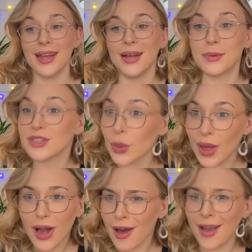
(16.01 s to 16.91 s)
What's
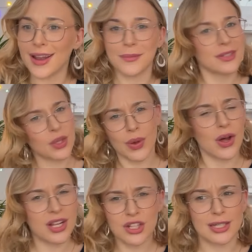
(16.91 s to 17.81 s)
going on? What's going
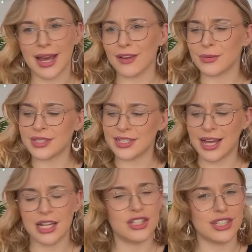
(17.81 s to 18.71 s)
on in your life? What's the
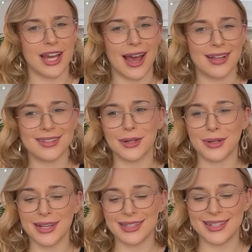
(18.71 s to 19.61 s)
energy at? All
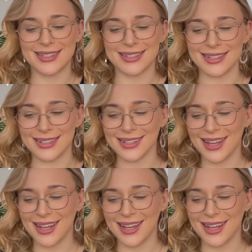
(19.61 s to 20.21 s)
right, let's see.